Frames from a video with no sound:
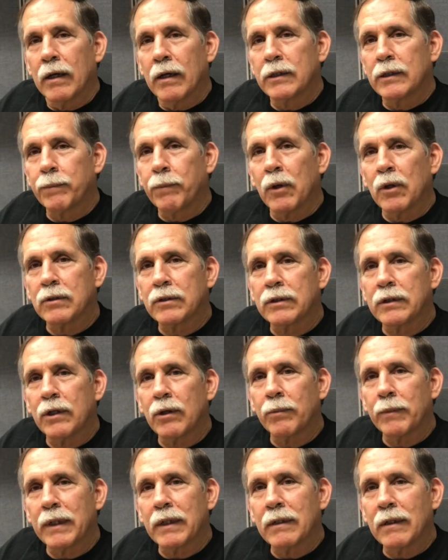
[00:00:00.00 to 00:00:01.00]
It's Bert
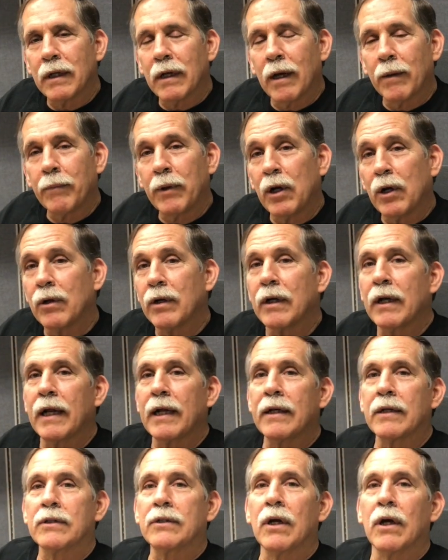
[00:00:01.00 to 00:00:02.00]
Seelman. I'm here
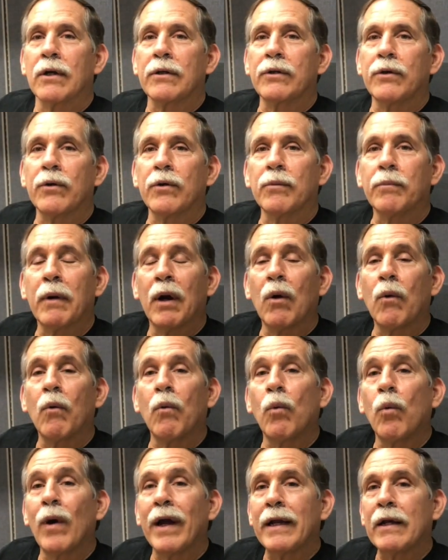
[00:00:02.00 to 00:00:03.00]
today to talk to you about
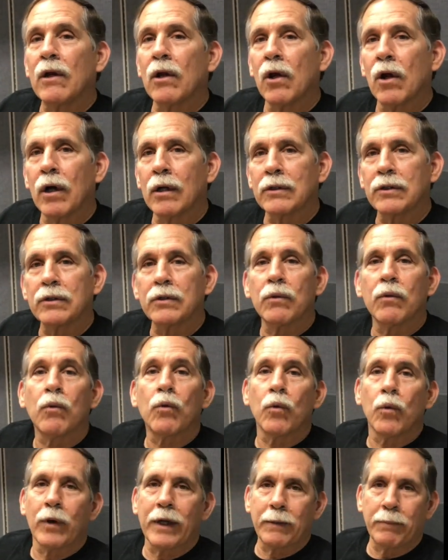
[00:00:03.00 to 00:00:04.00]
weight loss
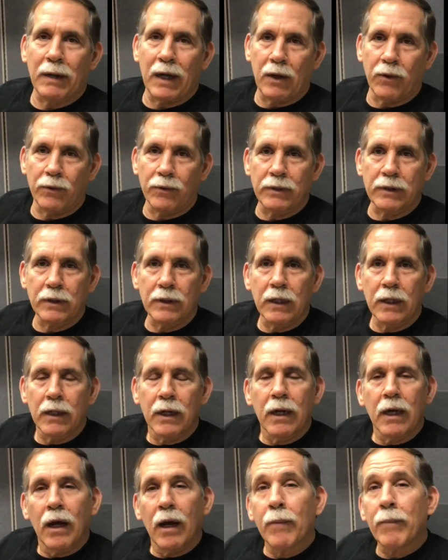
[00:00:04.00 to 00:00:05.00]
rebound,
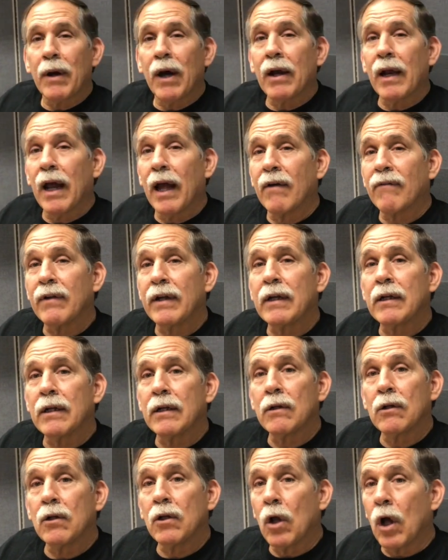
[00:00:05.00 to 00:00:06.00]
about
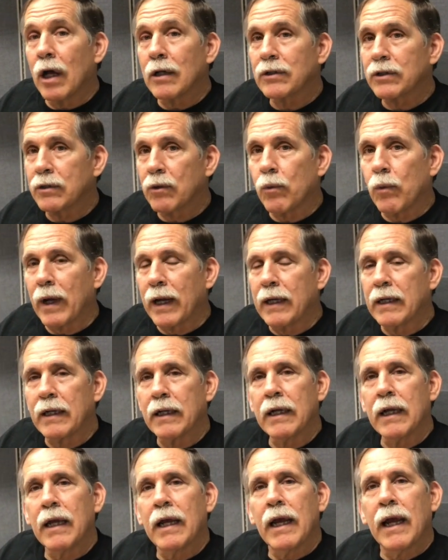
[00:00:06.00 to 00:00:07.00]
having lost the weight
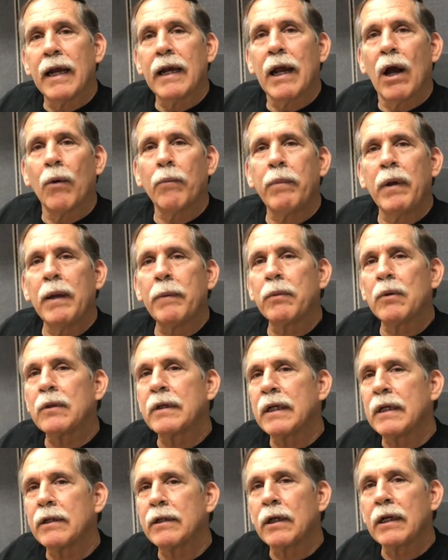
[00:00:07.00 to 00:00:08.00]
and how people
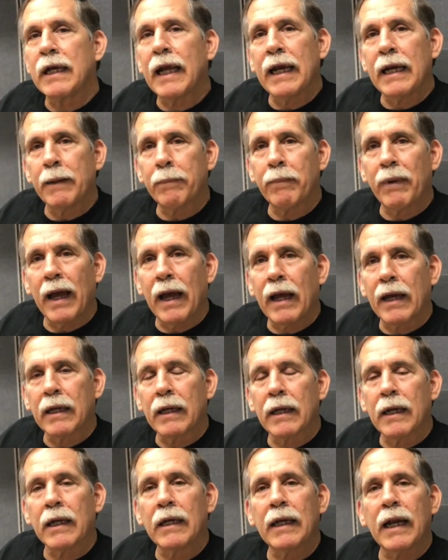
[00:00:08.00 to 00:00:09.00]
tend to gain it
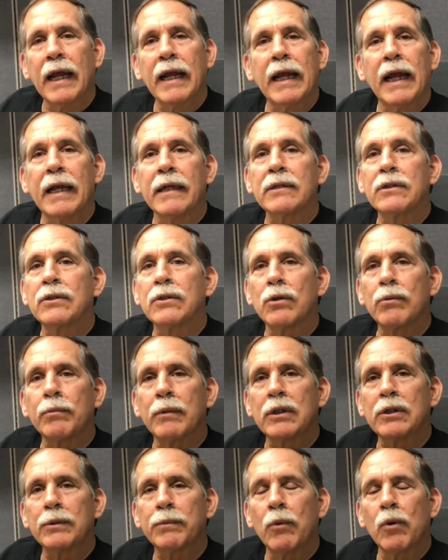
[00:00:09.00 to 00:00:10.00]
back and they gain so
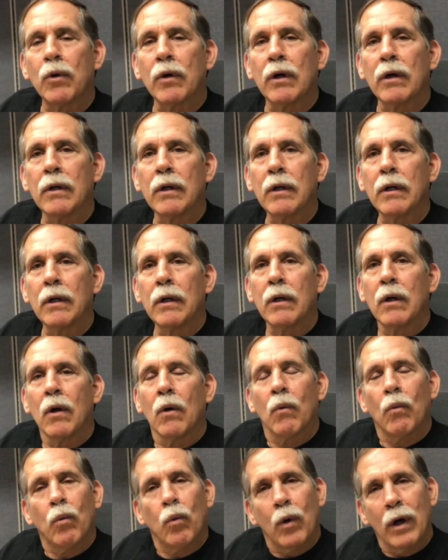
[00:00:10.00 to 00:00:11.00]
much more.
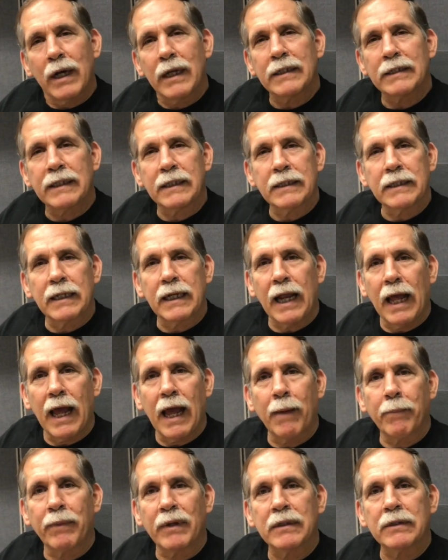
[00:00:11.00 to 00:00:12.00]
What is it that
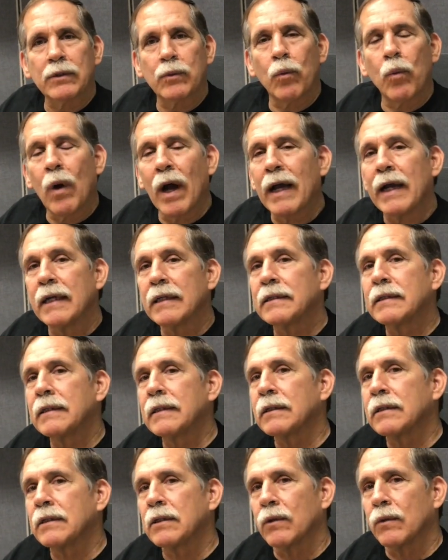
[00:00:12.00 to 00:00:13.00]
happens? Why is
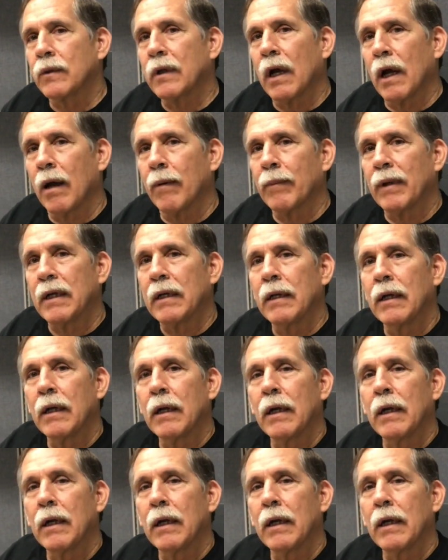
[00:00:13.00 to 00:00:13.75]
this so common?